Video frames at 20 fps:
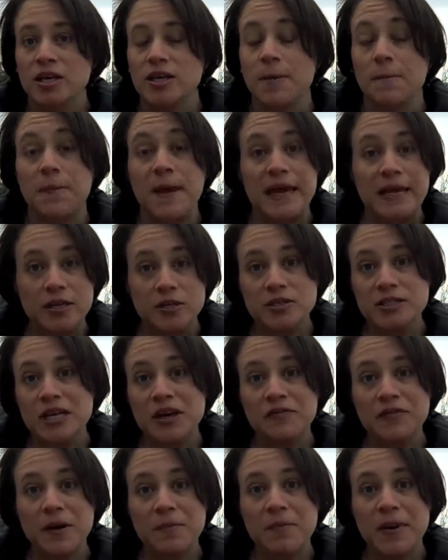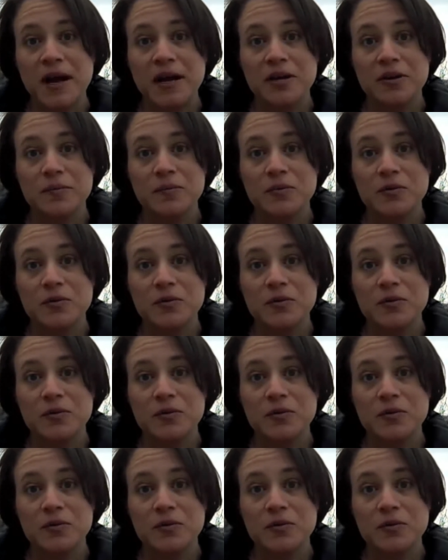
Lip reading: you pick yourself up by your